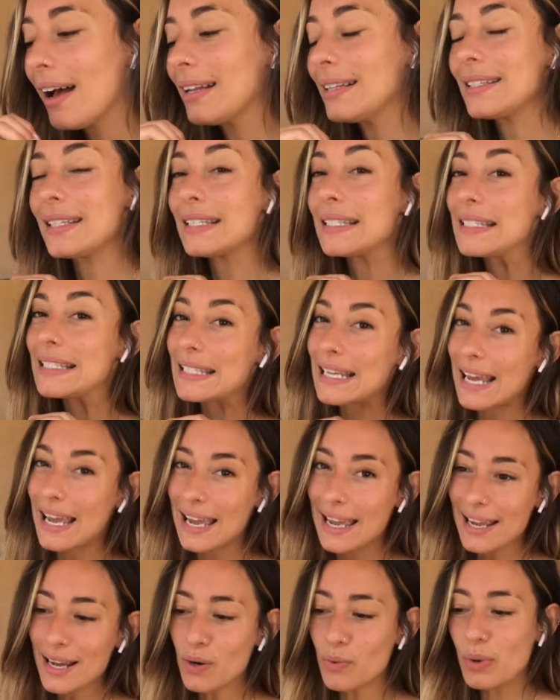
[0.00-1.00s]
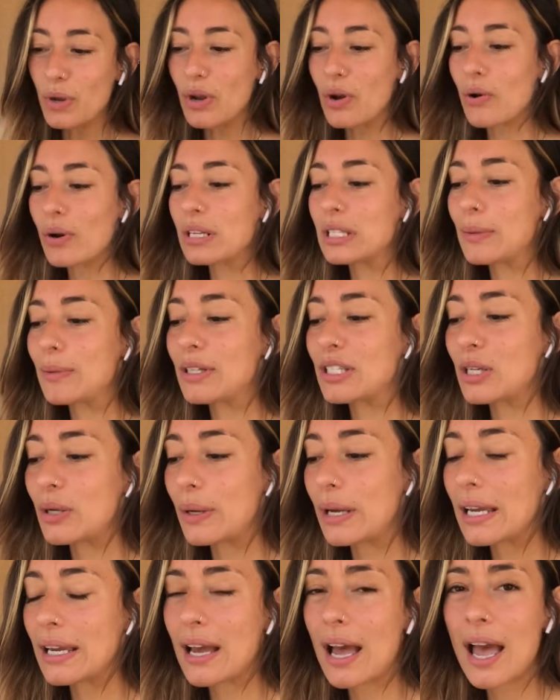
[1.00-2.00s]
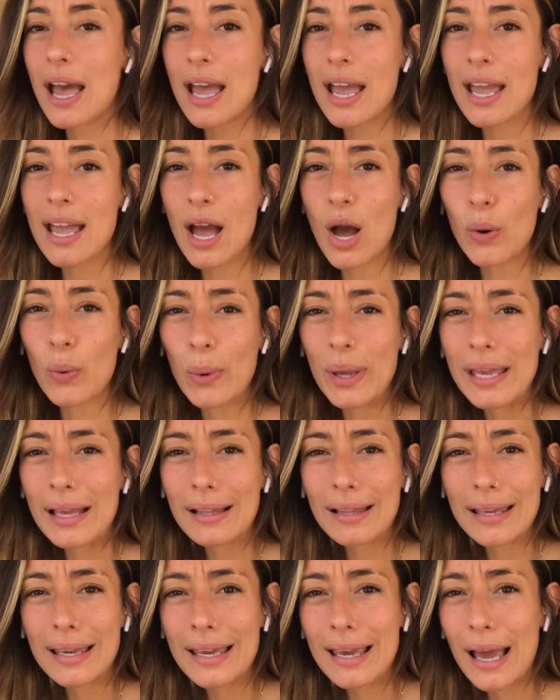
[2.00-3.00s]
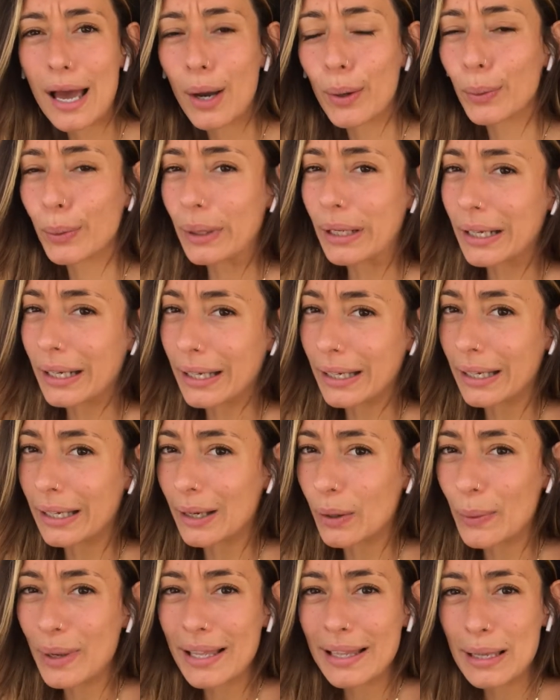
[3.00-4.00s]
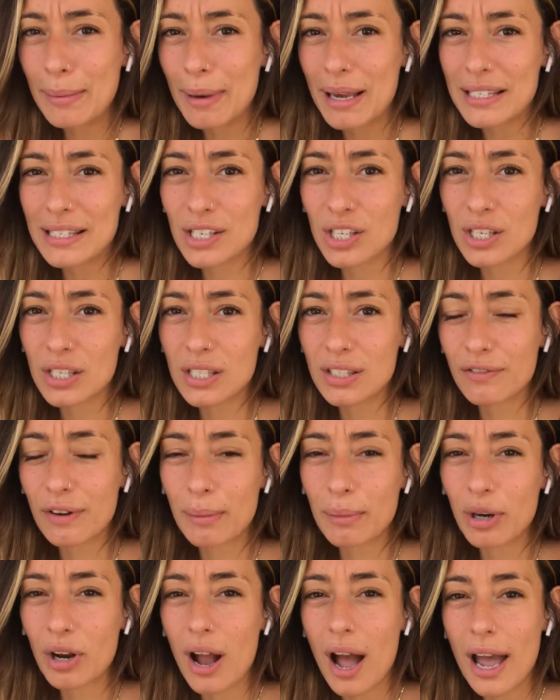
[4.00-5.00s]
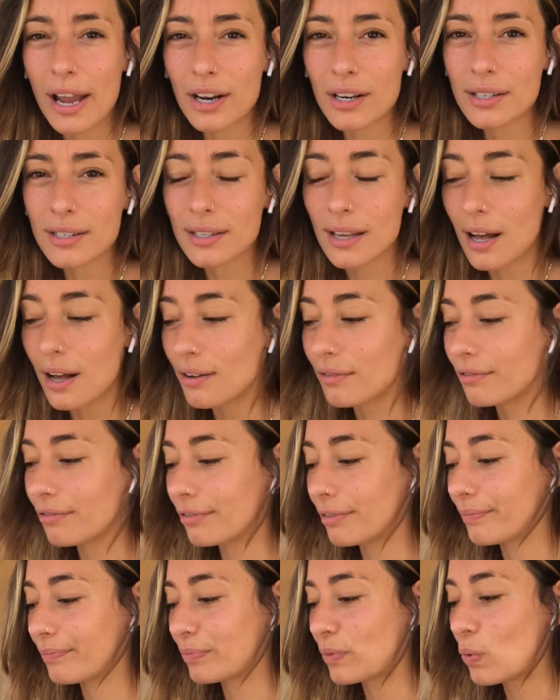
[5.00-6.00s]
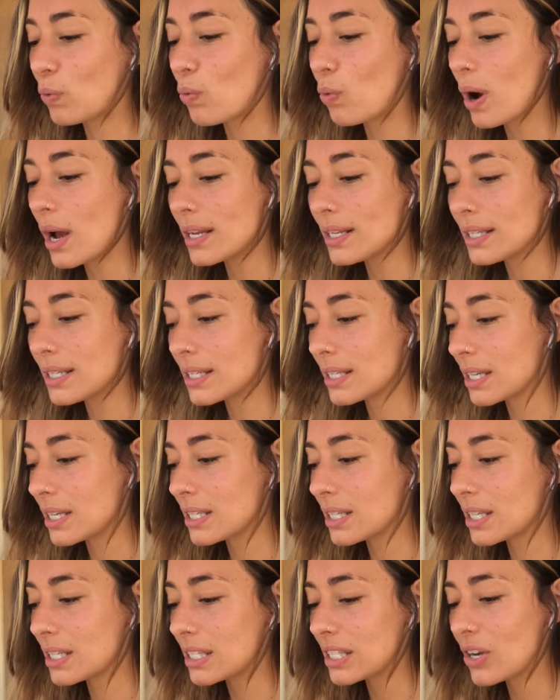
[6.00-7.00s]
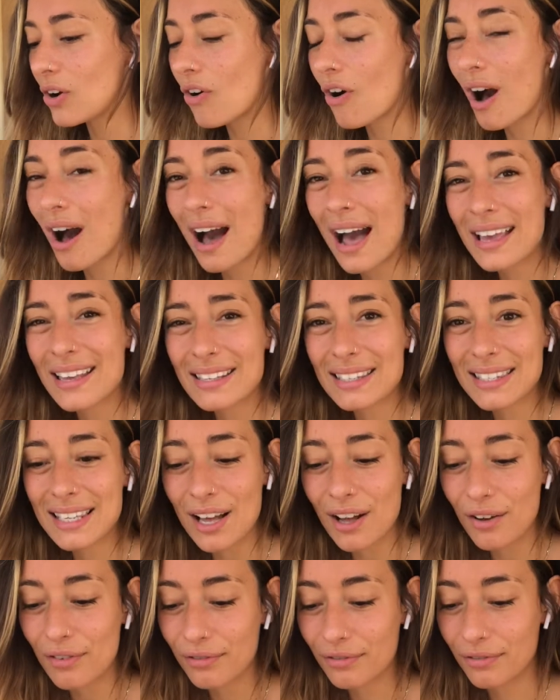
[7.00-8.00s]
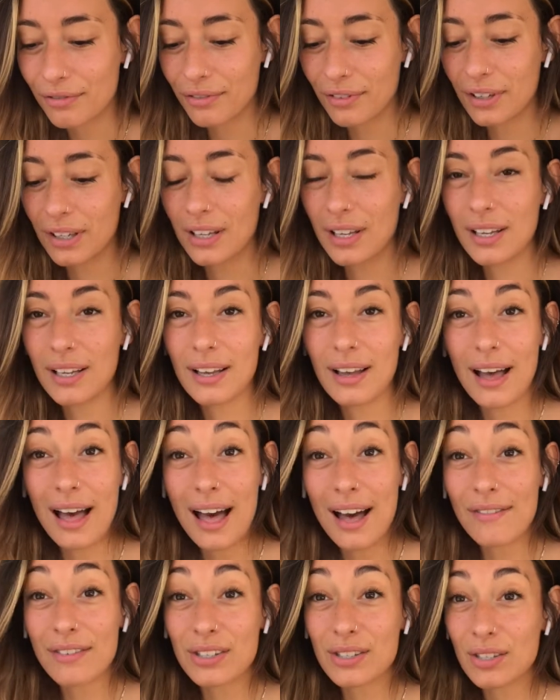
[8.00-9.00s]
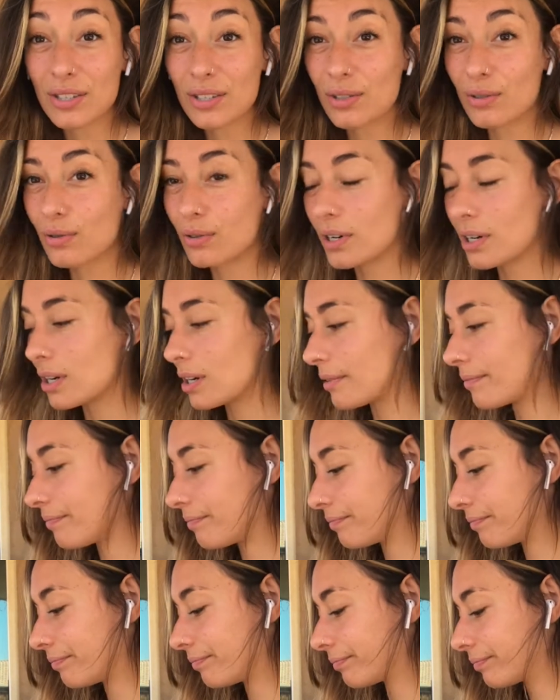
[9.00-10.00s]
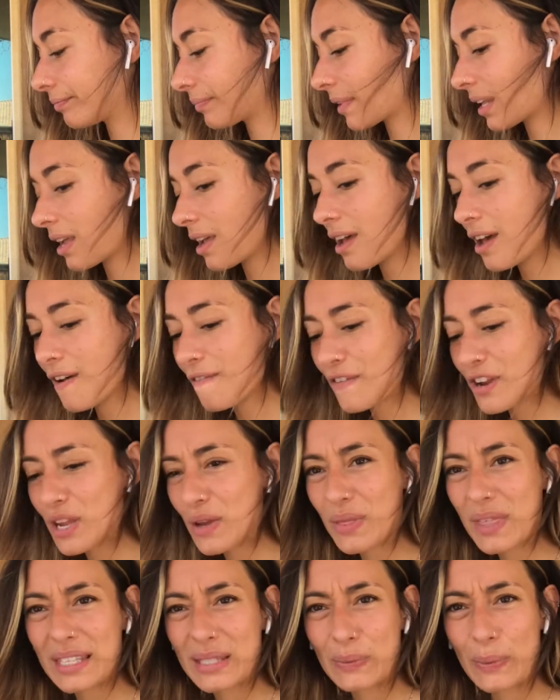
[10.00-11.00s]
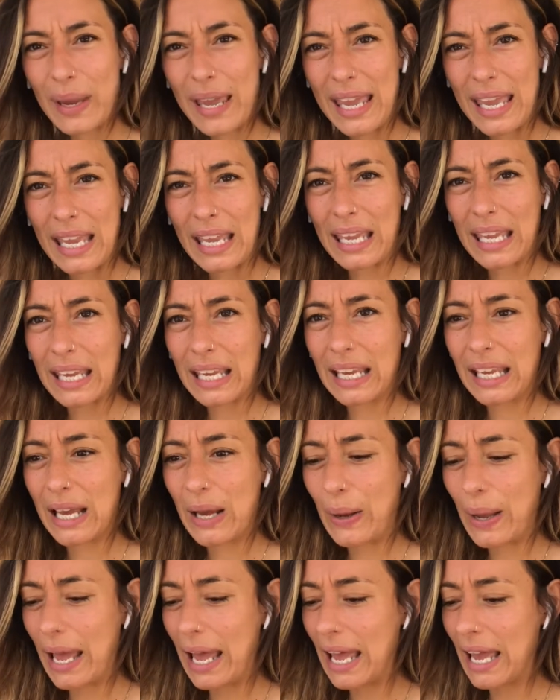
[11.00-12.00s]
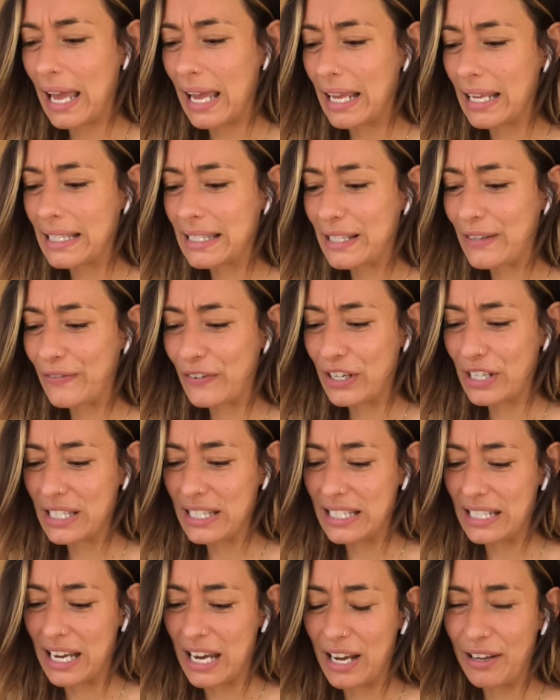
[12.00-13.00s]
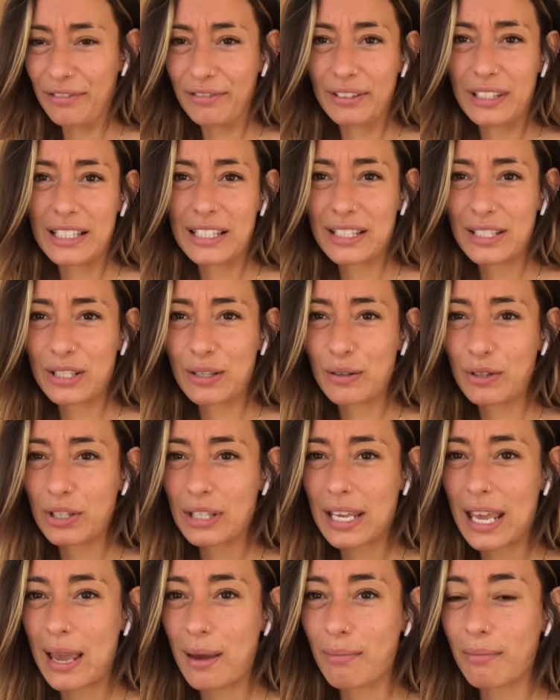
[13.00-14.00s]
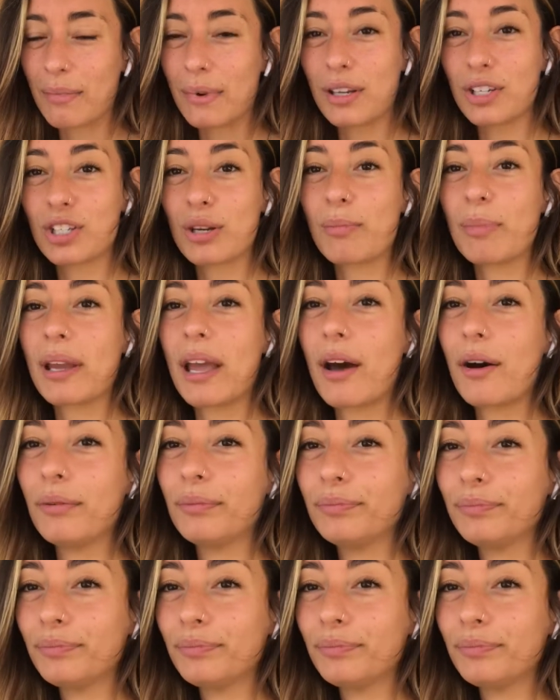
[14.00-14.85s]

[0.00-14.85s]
Today, we are going to be doing a weekly reading, weekly messages from your higher self. What does your higher self have in store for you this week? Okay, so first off, these two just came jumping out.